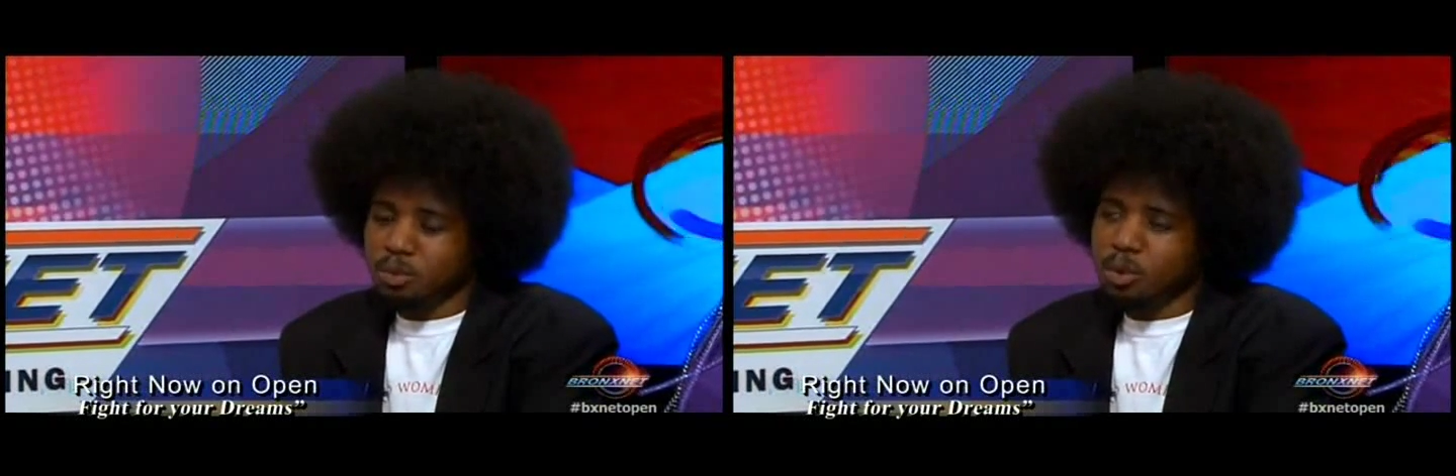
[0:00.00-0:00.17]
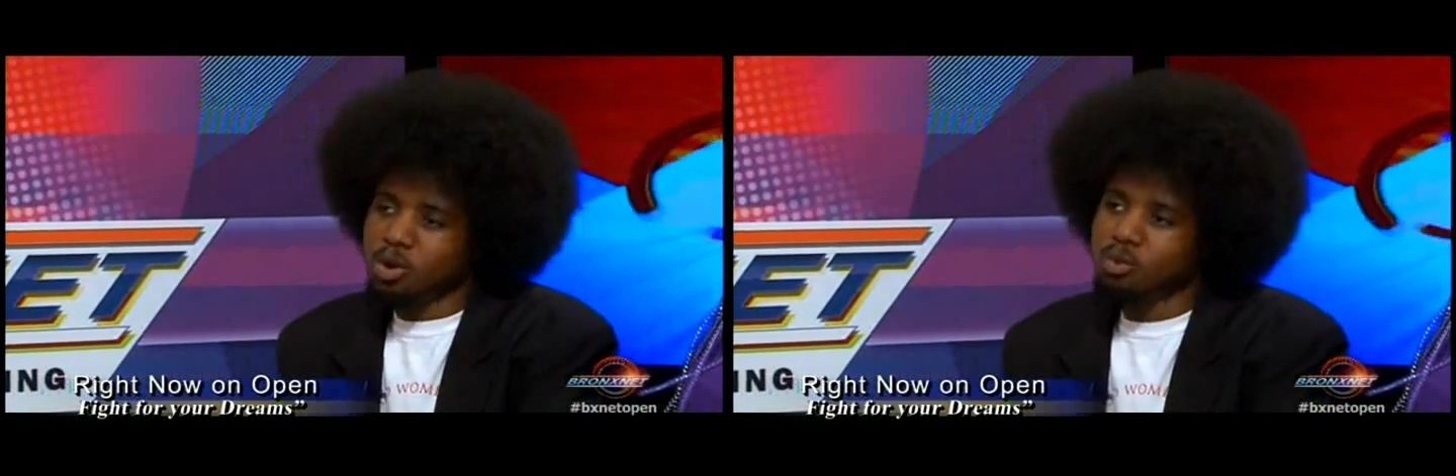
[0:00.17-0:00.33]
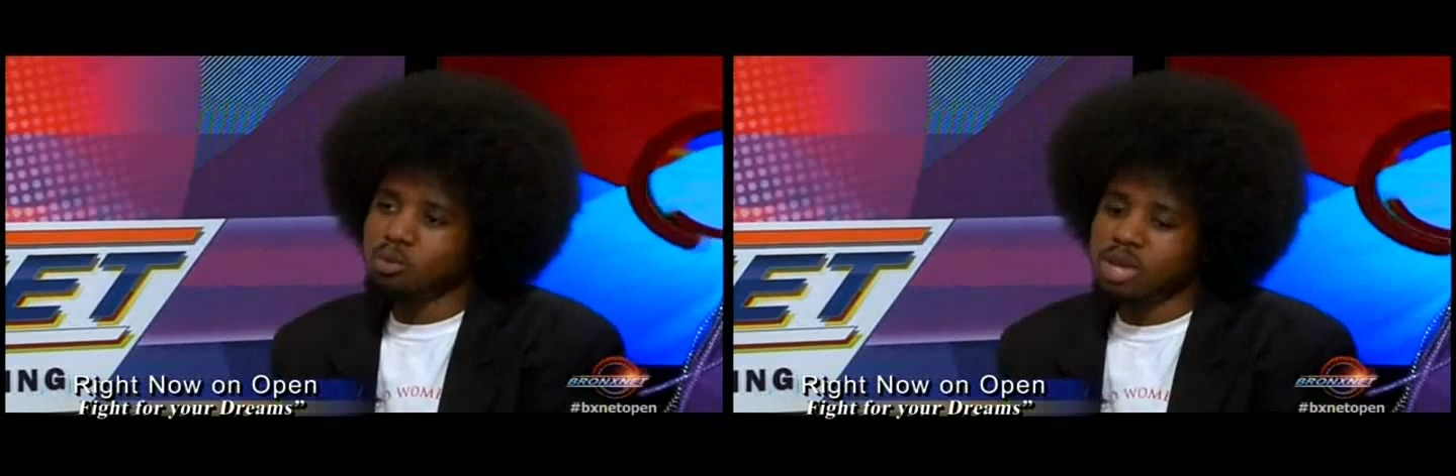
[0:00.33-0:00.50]

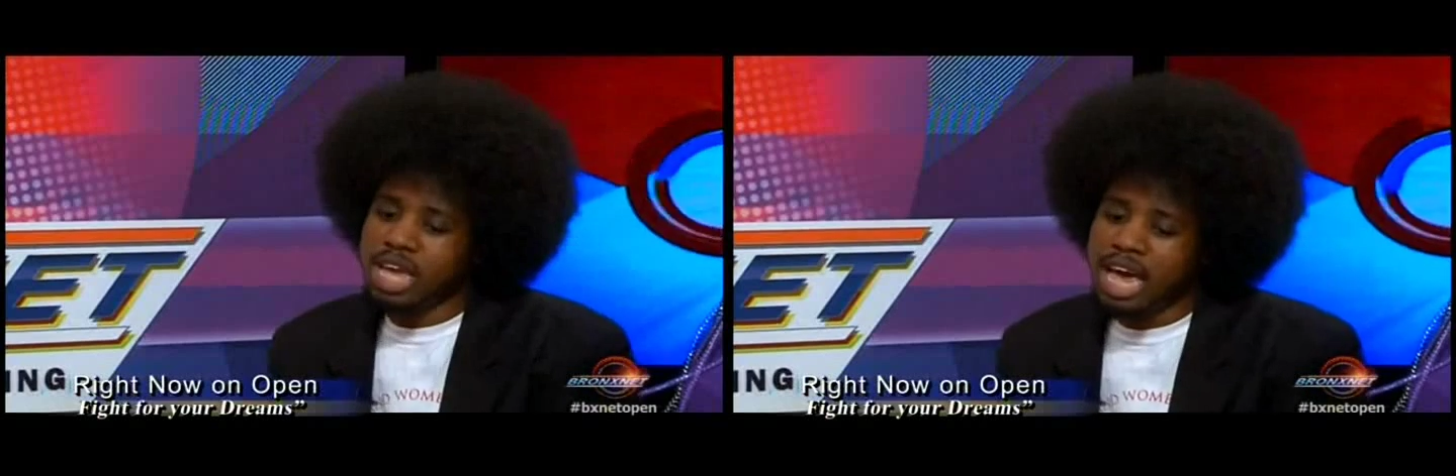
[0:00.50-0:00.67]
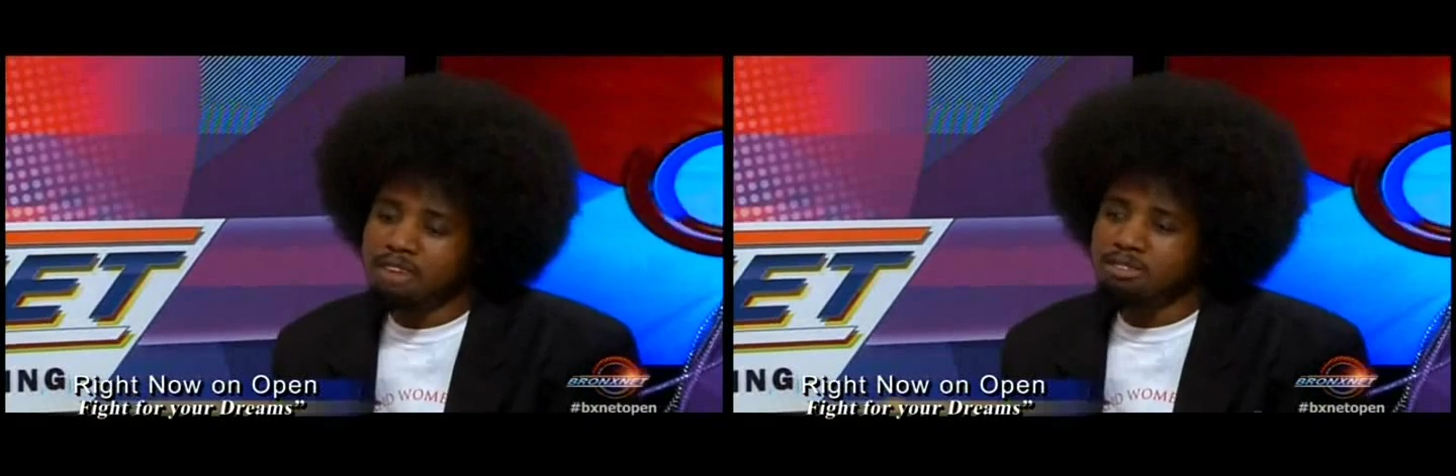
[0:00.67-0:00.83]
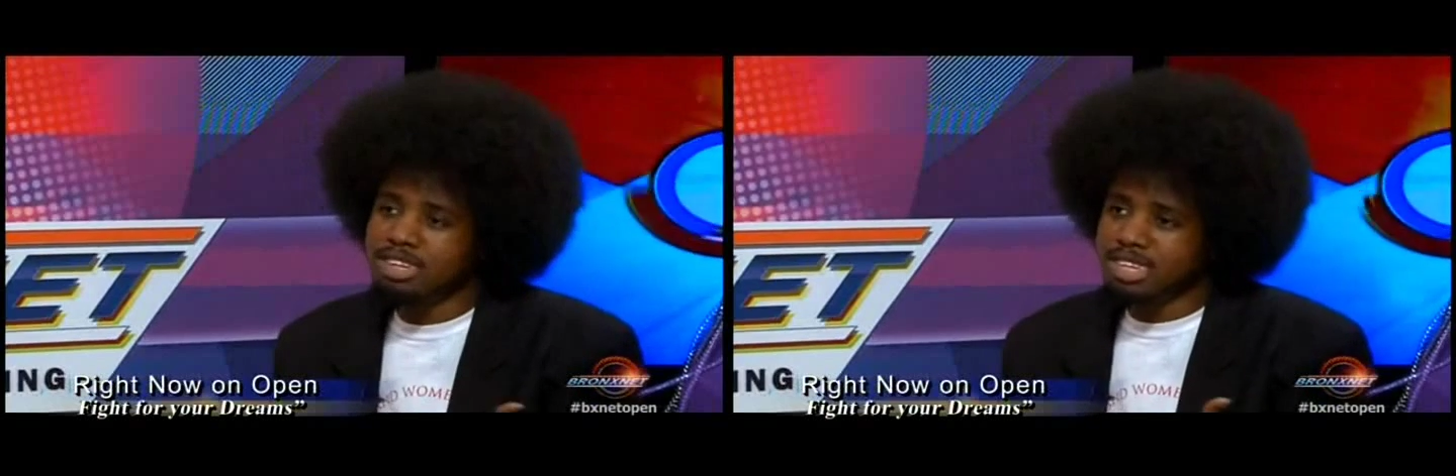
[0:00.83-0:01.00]
Why don't we
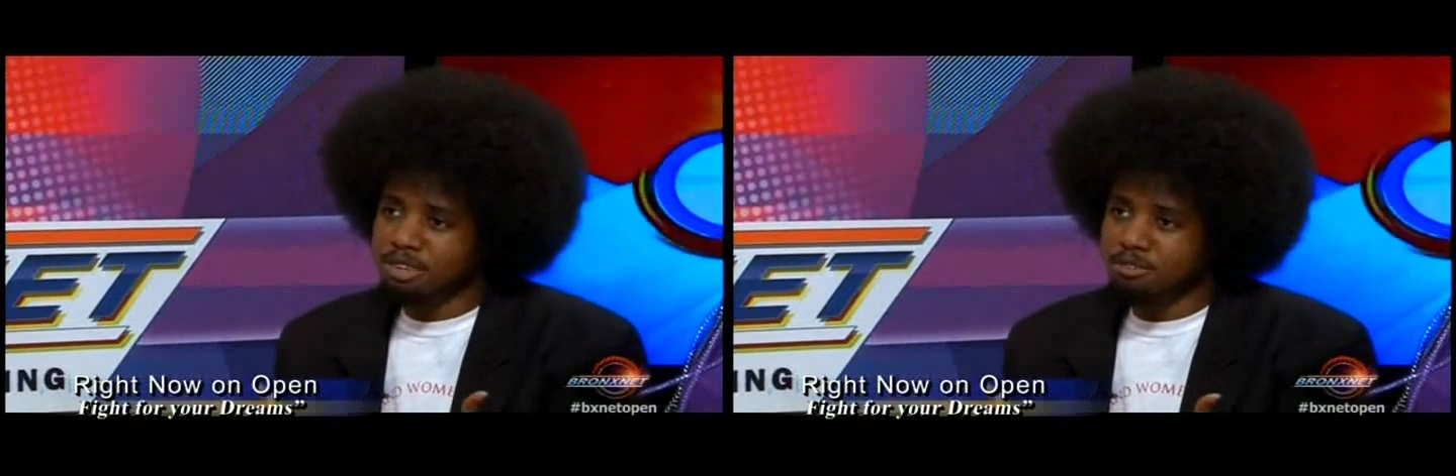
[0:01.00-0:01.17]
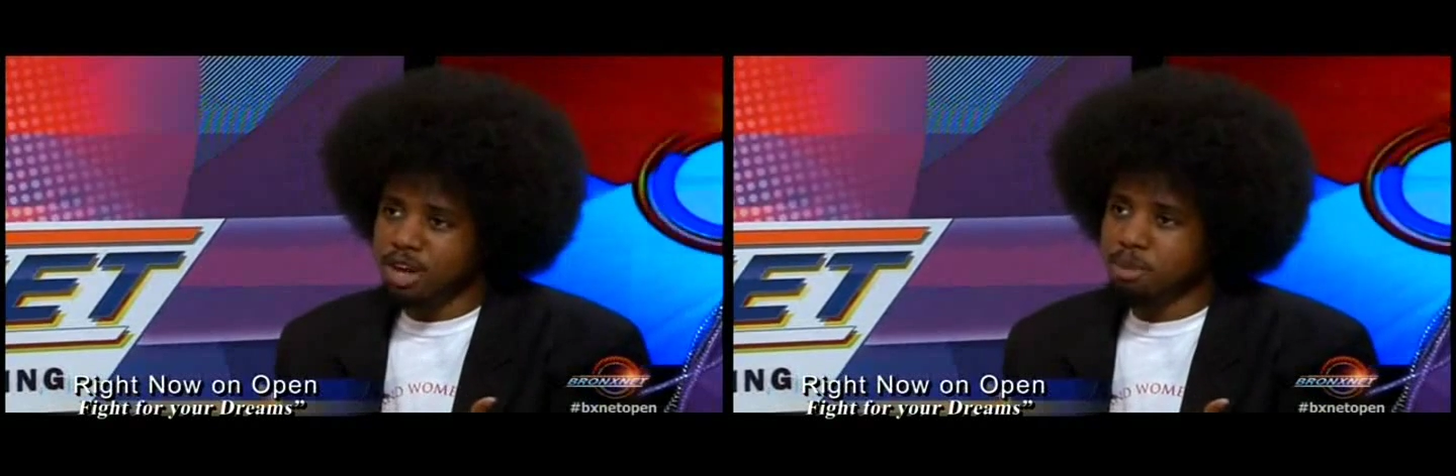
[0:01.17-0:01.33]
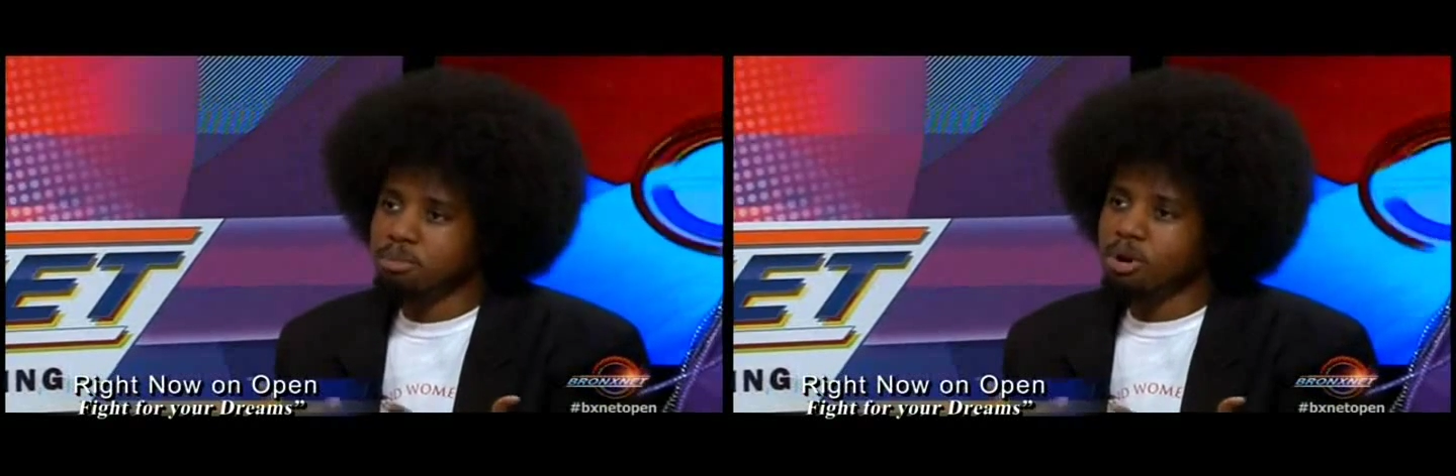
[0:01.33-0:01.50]
have this
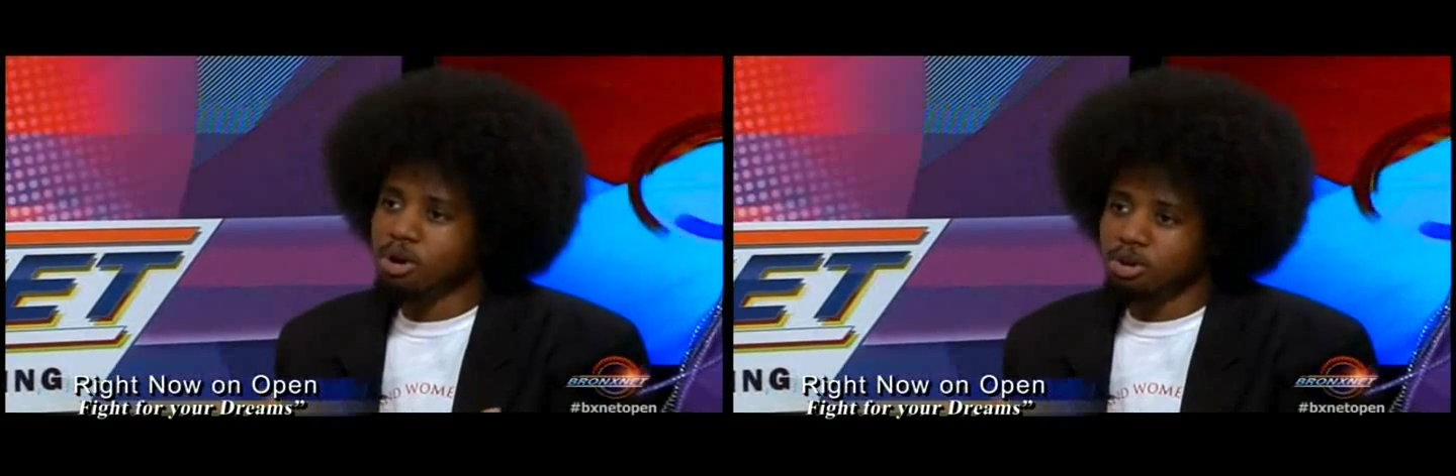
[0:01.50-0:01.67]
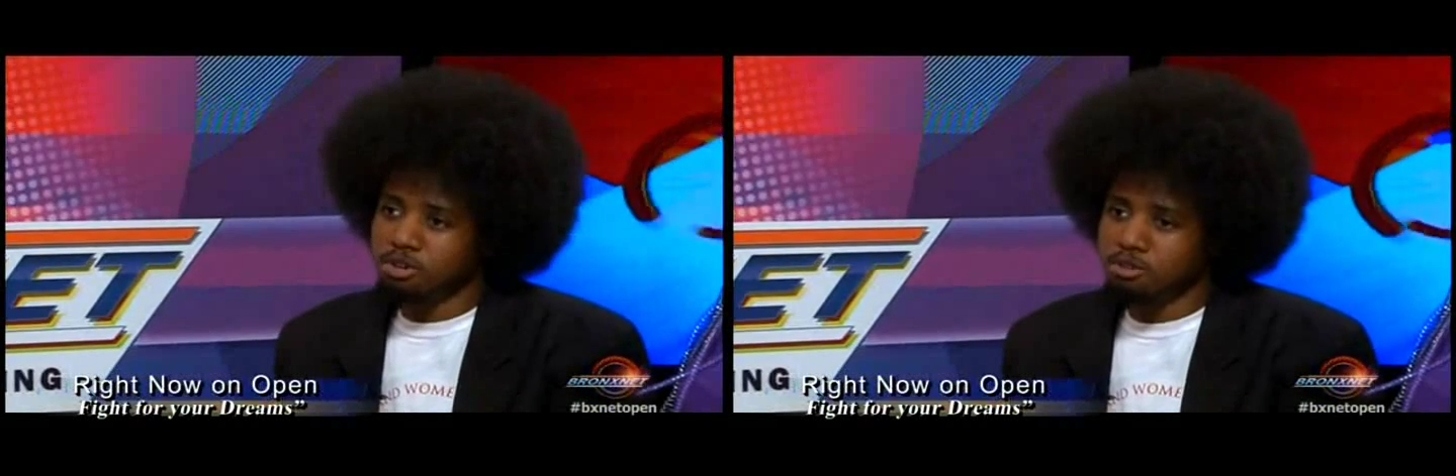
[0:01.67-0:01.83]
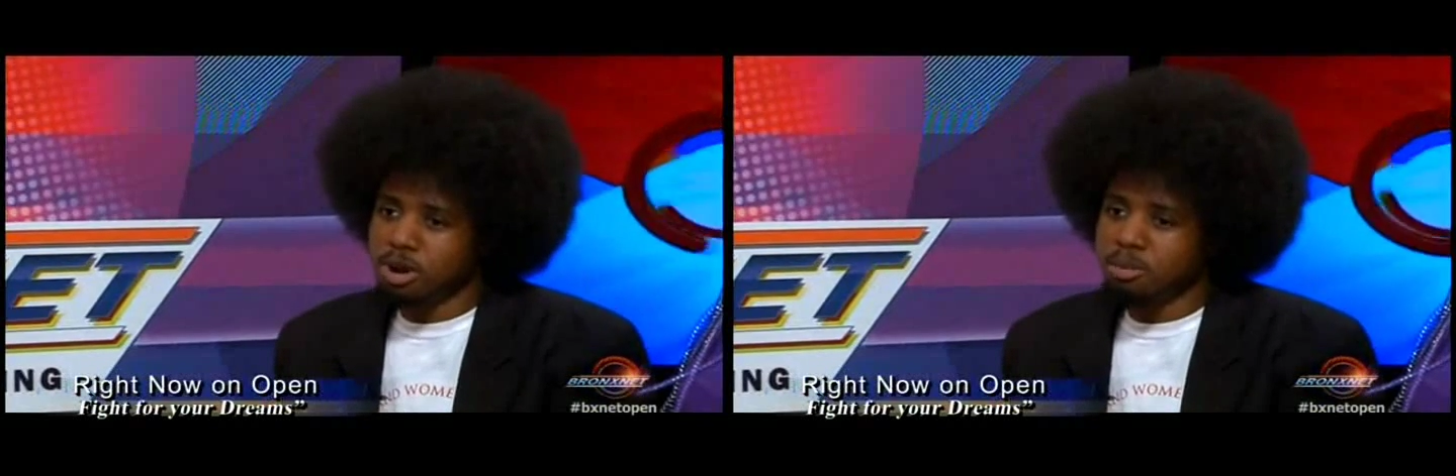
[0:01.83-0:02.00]
event
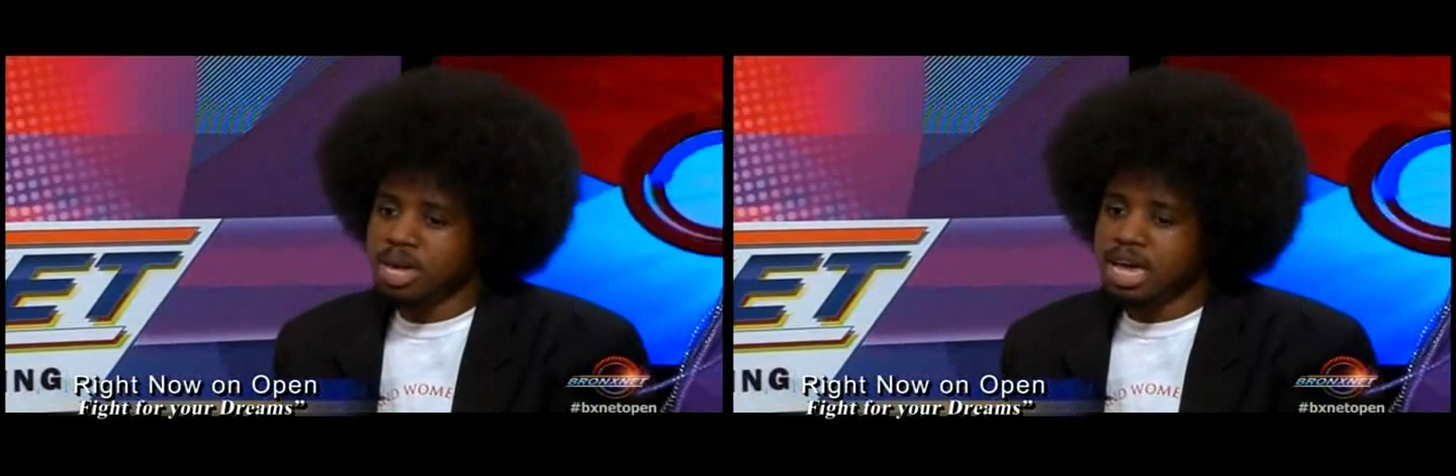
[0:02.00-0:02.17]
partner up